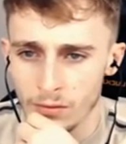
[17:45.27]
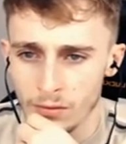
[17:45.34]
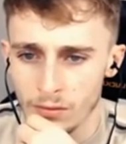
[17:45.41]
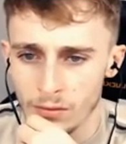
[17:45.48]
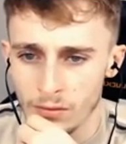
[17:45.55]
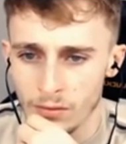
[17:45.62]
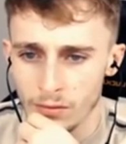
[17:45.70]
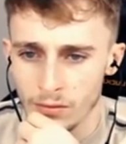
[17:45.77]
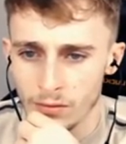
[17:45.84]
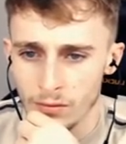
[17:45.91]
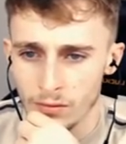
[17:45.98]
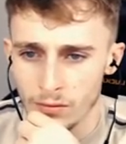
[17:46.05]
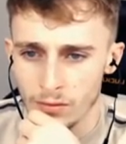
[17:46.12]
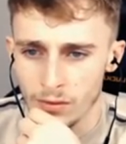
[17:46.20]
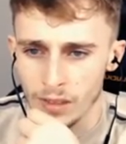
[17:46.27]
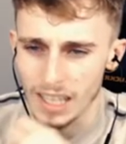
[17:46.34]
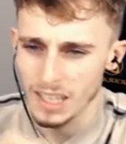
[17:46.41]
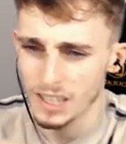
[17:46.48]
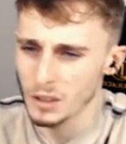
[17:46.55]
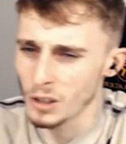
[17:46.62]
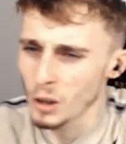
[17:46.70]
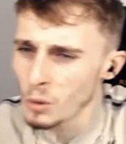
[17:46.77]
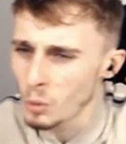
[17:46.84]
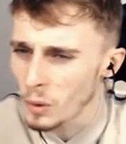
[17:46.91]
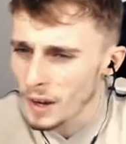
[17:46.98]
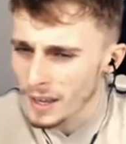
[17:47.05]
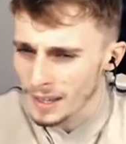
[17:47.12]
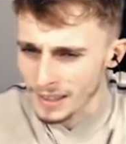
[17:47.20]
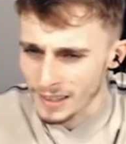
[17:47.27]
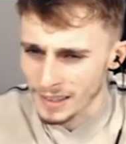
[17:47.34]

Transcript: Okay, so the scientists have it all figured out,